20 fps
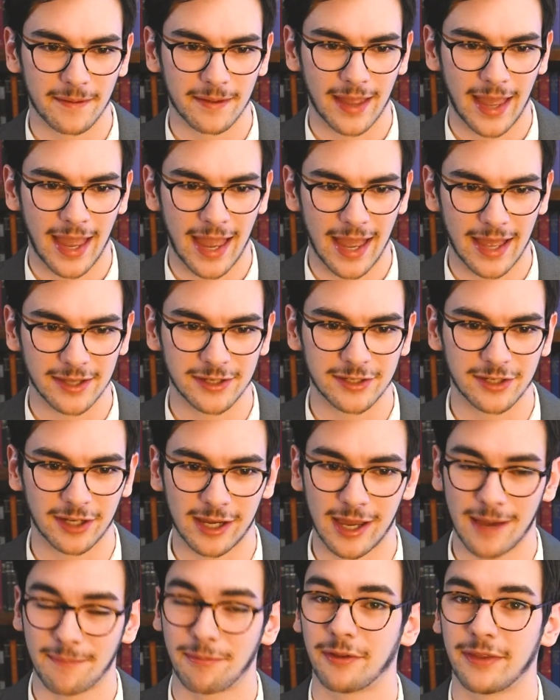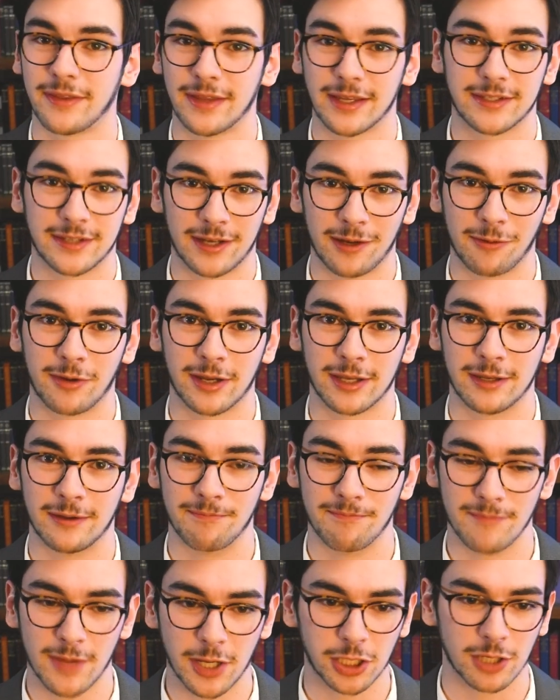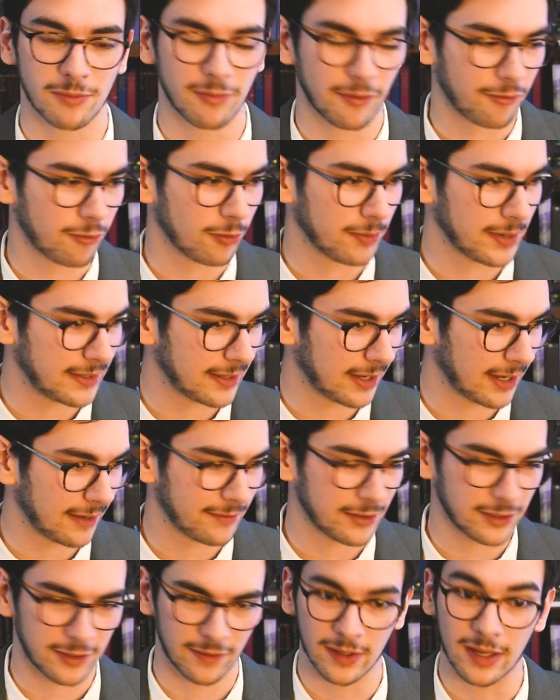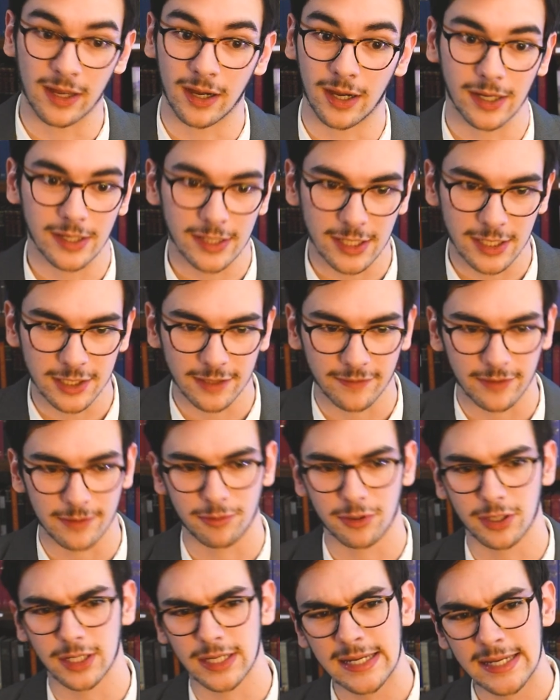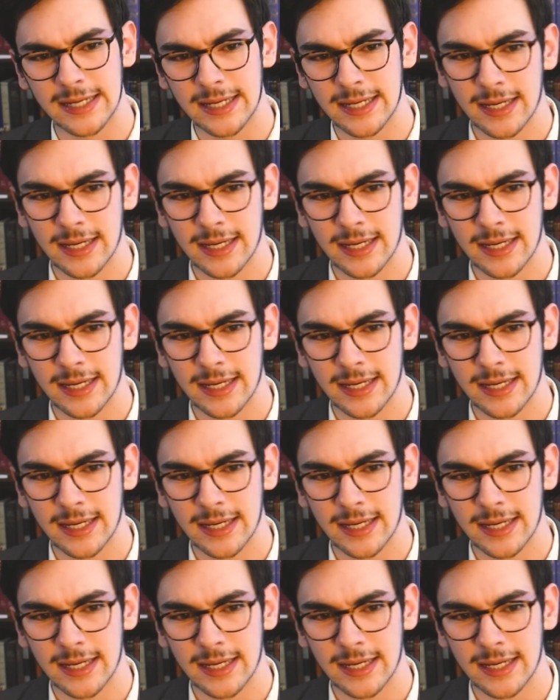has a couple things that I wanted to mention before we dive into the contents of the book.